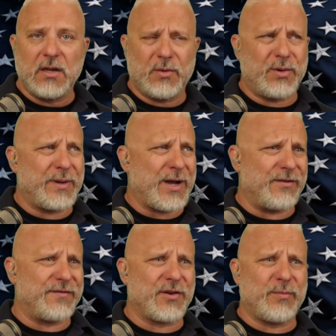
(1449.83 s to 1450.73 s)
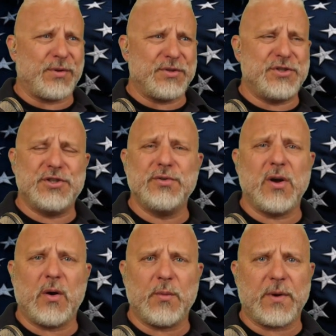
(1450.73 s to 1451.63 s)
what we call verbal
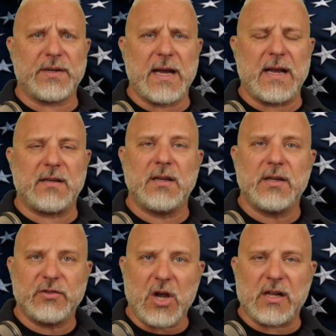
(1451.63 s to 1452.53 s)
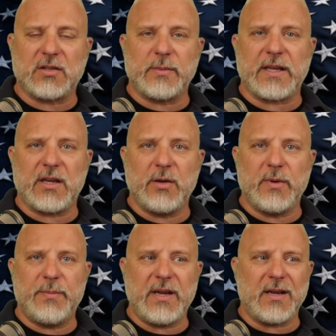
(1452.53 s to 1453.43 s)
judo and whatnot. Talk to them like a human
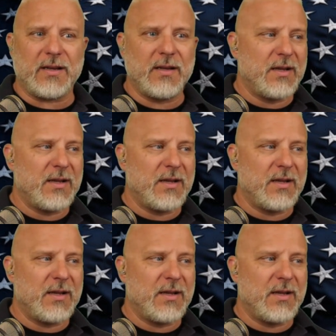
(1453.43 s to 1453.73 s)
being.